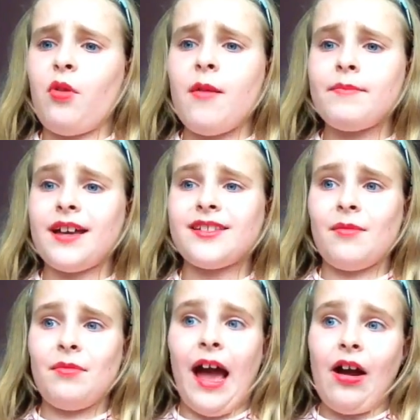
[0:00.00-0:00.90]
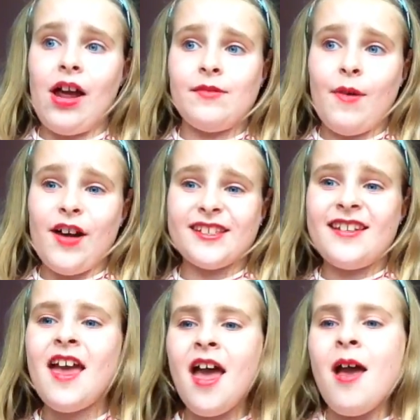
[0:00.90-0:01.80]
one because I'm that kind of
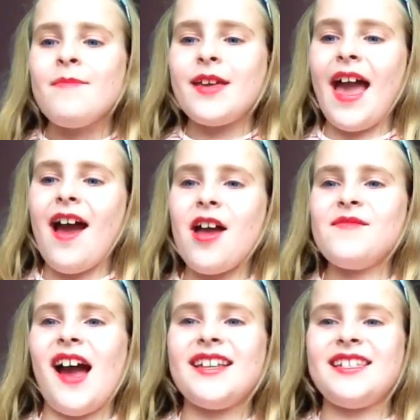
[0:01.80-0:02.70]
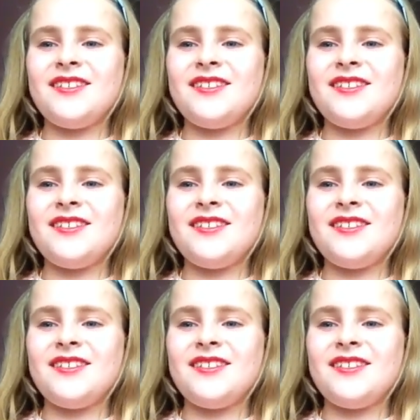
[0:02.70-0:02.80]
person. But yeah, I hope you guys